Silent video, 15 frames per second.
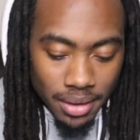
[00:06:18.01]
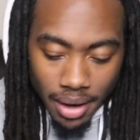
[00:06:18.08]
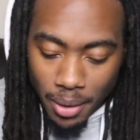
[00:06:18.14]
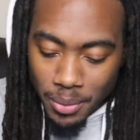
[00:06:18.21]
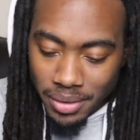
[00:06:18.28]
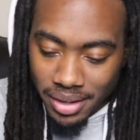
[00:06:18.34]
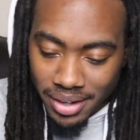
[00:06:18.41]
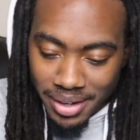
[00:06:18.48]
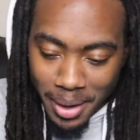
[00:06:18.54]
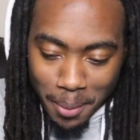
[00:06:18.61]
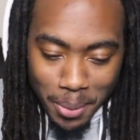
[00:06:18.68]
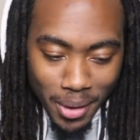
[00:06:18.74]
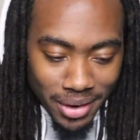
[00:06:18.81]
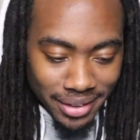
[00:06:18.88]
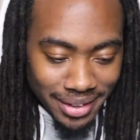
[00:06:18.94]
I want to hear
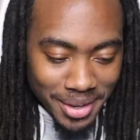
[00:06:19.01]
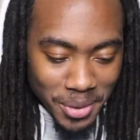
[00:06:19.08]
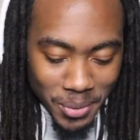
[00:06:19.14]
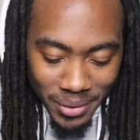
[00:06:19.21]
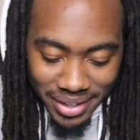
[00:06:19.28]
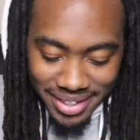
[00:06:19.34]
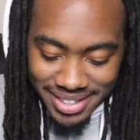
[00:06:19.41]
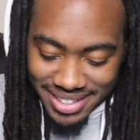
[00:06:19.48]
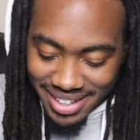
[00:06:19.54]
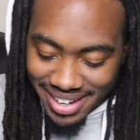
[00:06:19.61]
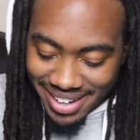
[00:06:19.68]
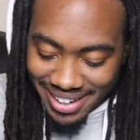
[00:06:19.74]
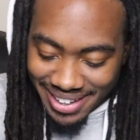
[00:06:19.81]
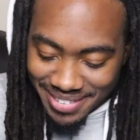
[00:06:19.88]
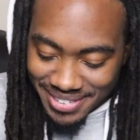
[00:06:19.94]
that part again where he
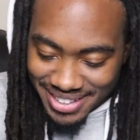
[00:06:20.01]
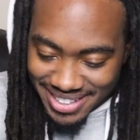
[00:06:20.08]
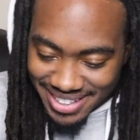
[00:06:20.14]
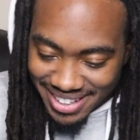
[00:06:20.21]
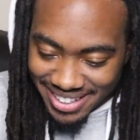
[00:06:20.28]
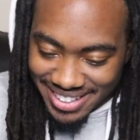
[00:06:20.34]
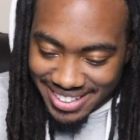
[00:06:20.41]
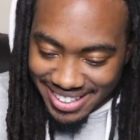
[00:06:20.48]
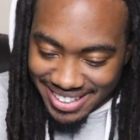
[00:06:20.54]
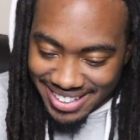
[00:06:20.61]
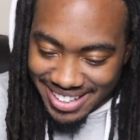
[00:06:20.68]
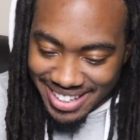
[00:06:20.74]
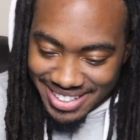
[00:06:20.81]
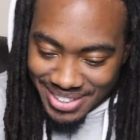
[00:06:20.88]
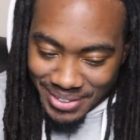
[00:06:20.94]
said, if she suck good
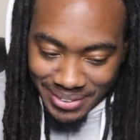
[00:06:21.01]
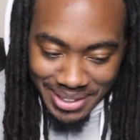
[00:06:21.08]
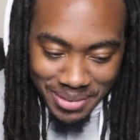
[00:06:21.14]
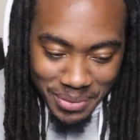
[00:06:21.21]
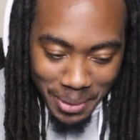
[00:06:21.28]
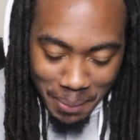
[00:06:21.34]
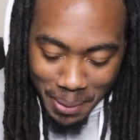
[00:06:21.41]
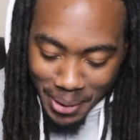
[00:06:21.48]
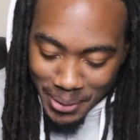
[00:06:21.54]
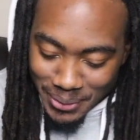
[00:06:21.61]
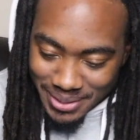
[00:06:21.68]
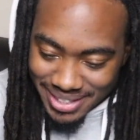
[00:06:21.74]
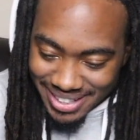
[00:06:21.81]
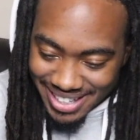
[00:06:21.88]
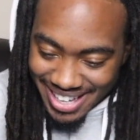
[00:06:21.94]
dick, she gonna leave with a
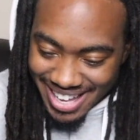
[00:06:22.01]
purse.